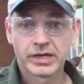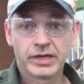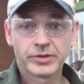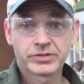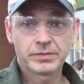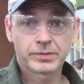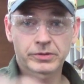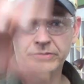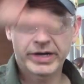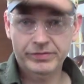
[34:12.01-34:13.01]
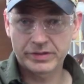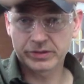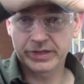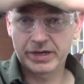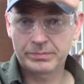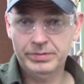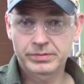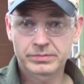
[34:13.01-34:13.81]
And the typical drafting lamp,